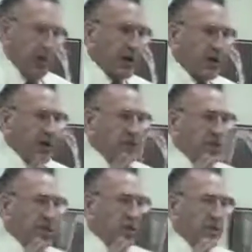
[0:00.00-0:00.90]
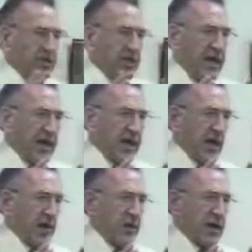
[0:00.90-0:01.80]
come to you and say,
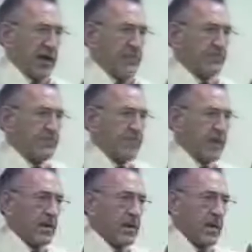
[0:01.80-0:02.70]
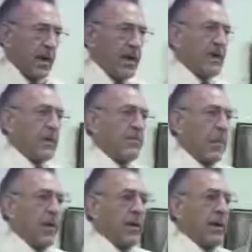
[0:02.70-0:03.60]
Now, uh, hey,
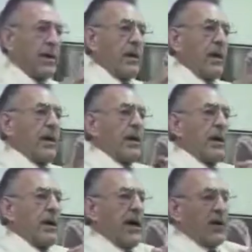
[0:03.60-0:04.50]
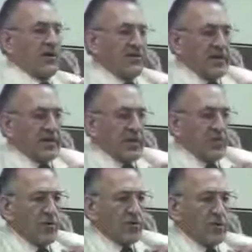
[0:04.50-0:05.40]
I don't think that
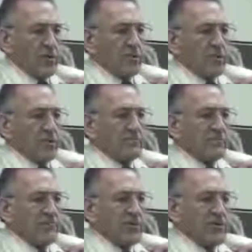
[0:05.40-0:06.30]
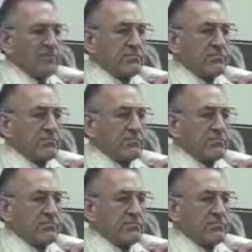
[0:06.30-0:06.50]
word's going to work for you.